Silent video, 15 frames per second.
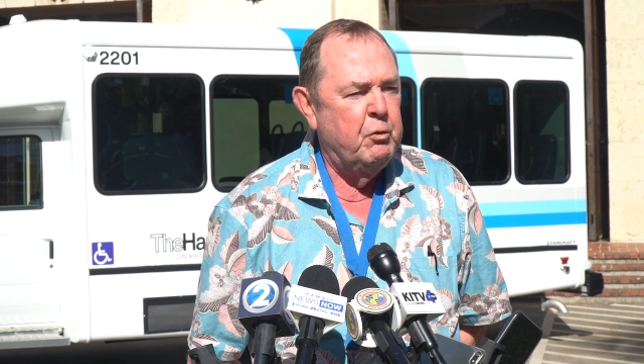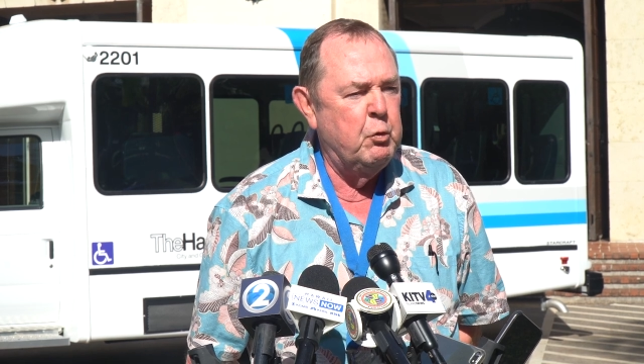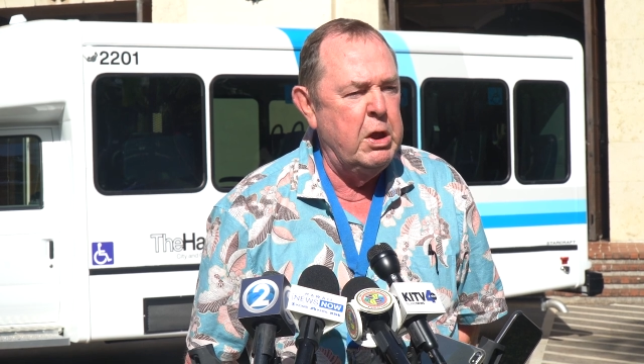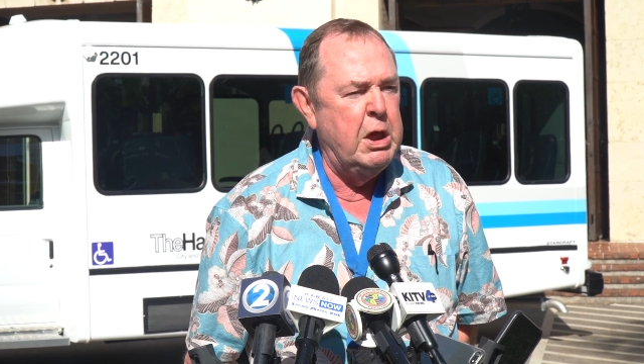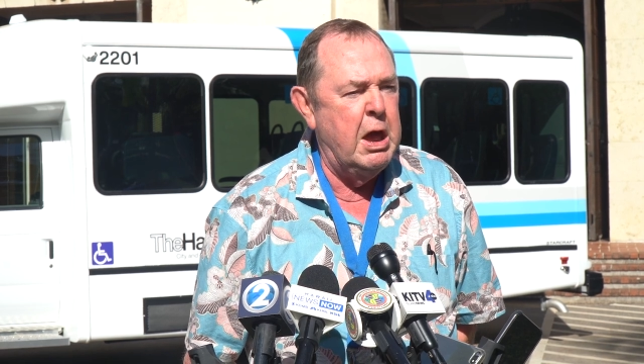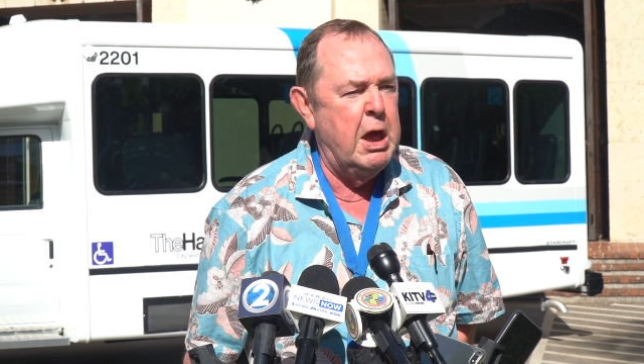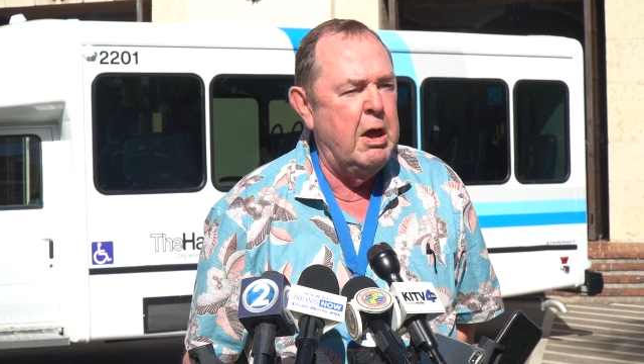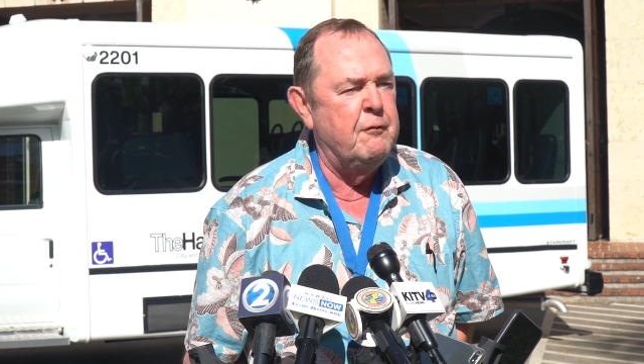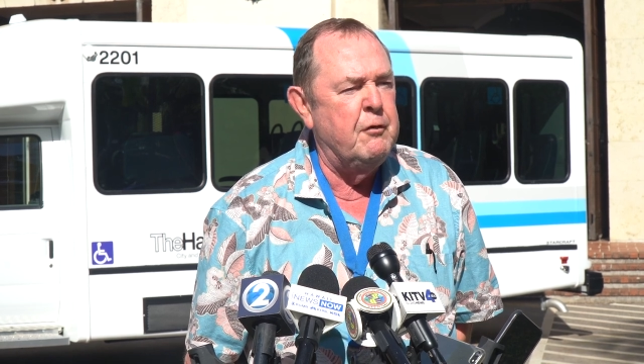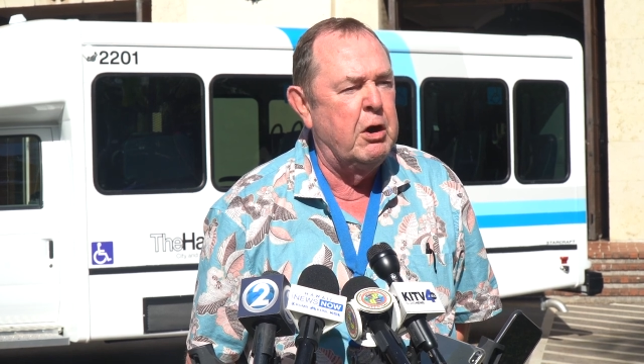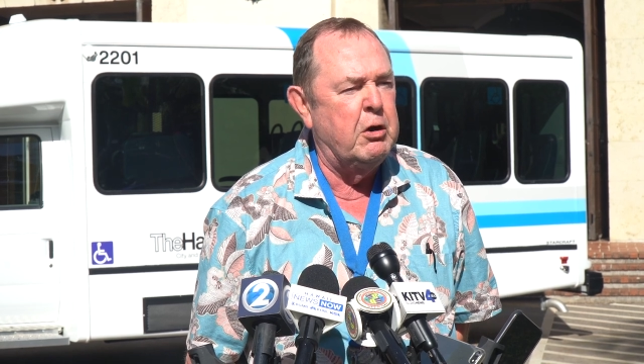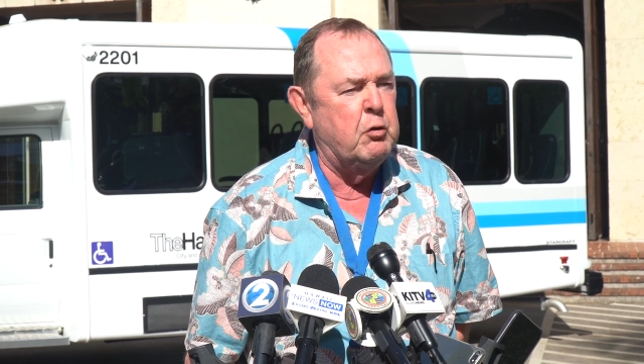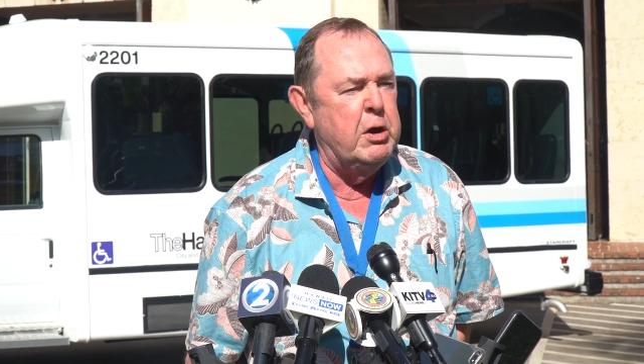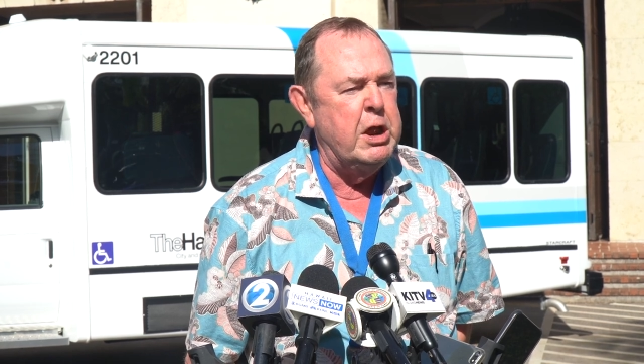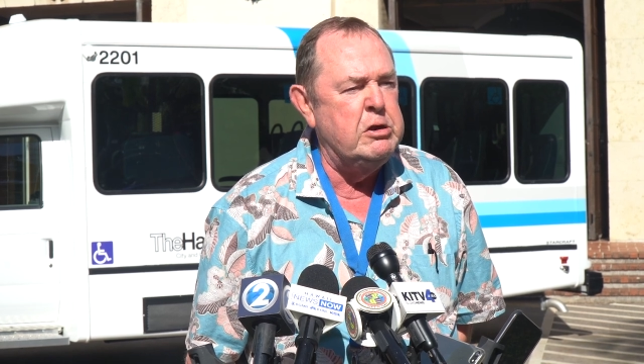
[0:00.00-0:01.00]
We have
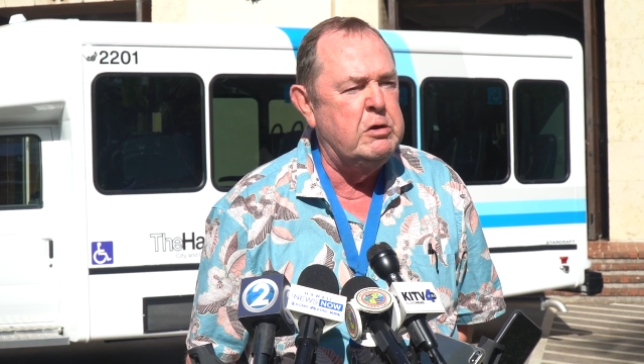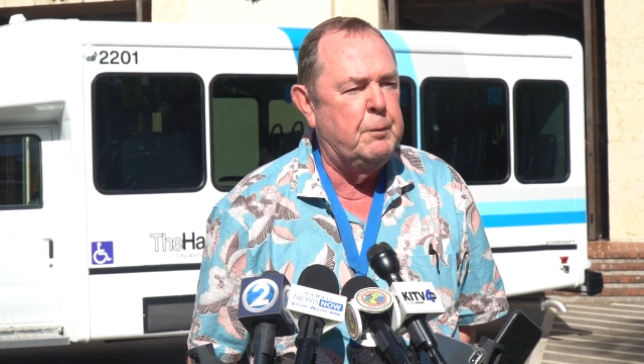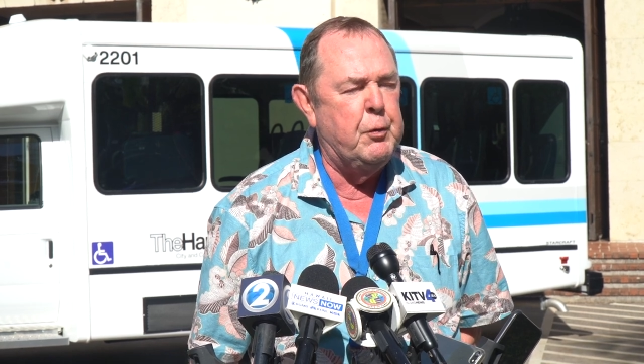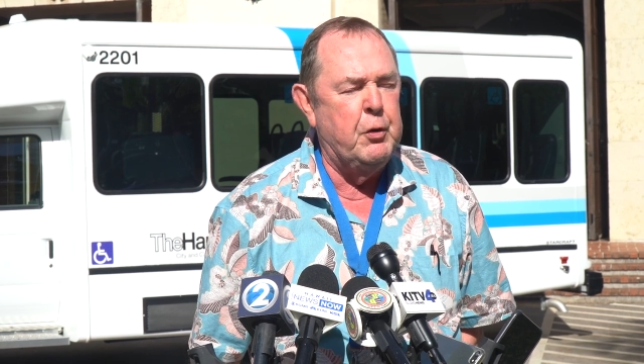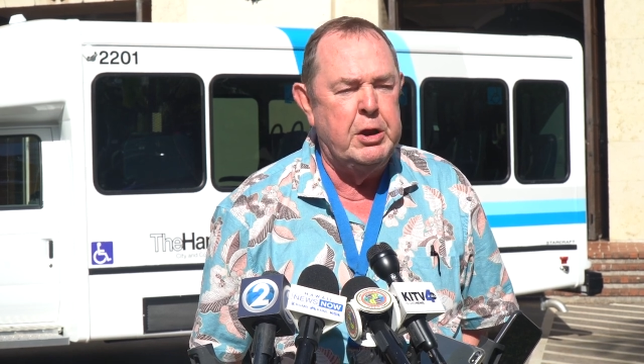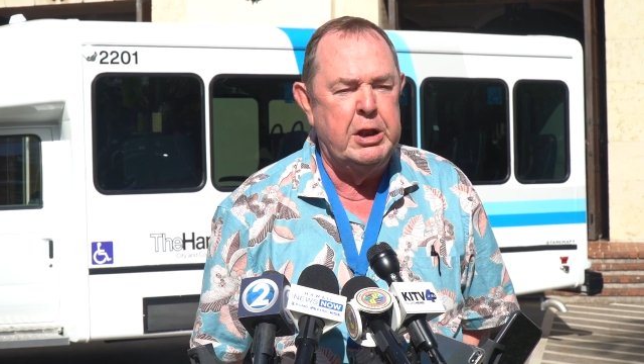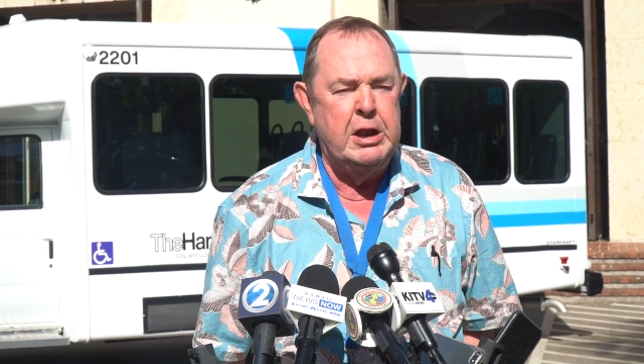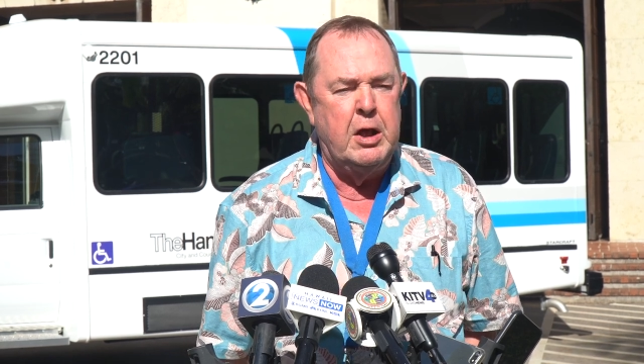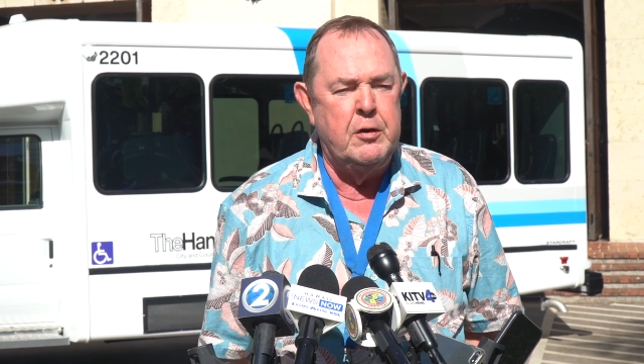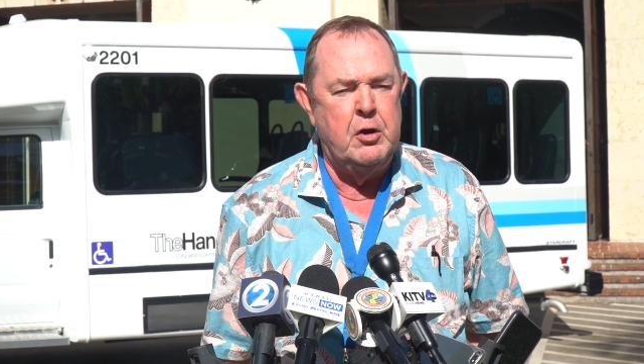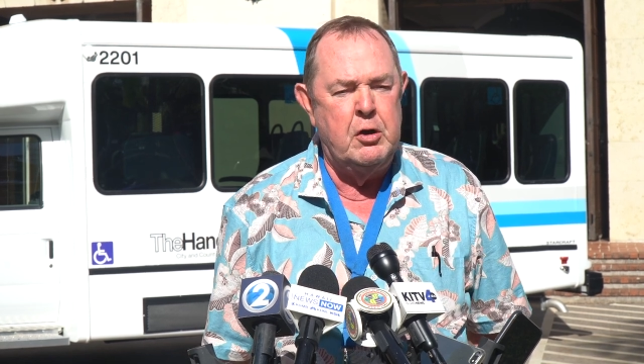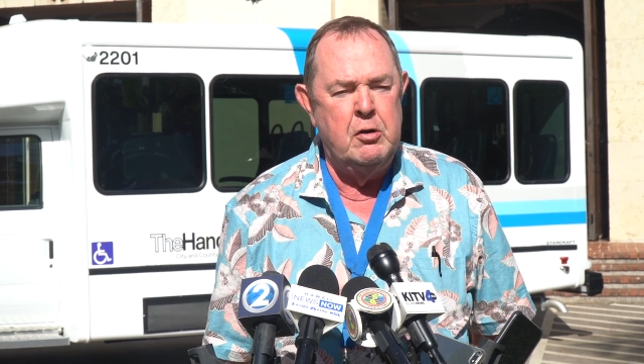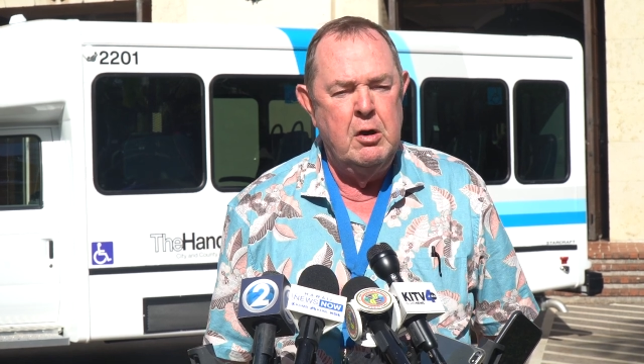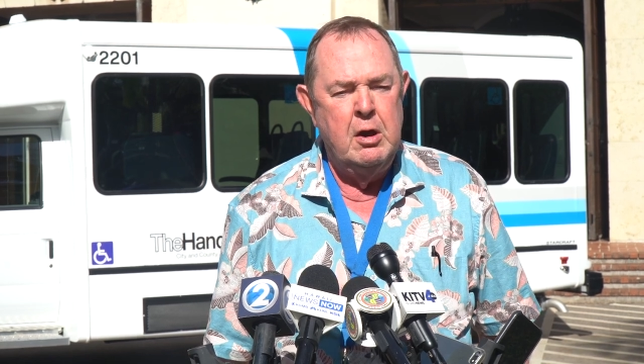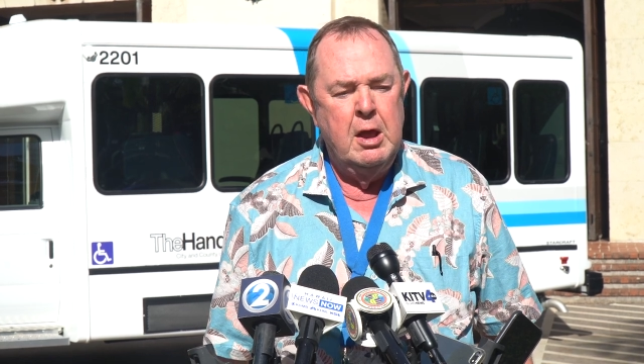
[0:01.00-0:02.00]
agreed to put
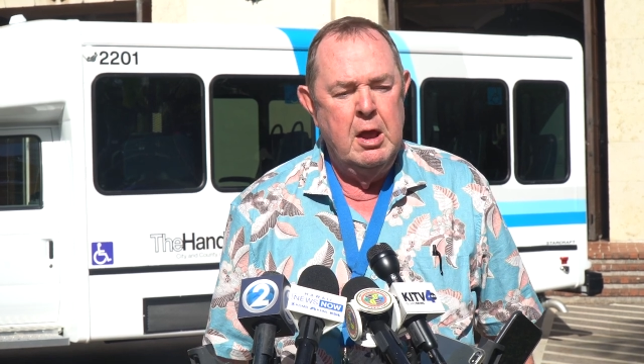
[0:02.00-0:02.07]
another